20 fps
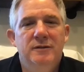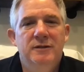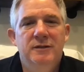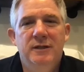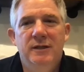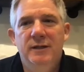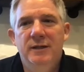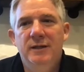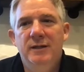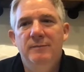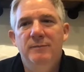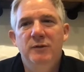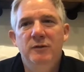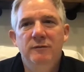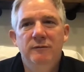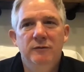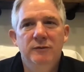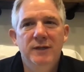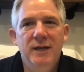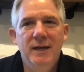sunny,
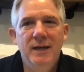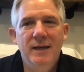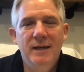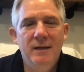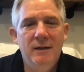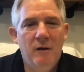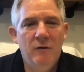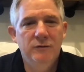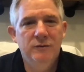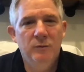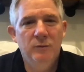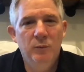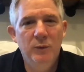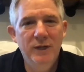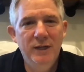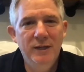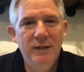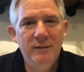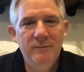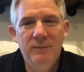beautiful day. Awesome
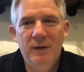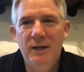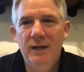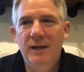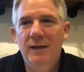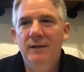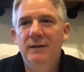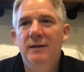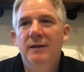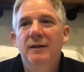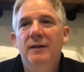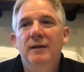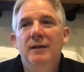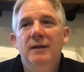weekend planned.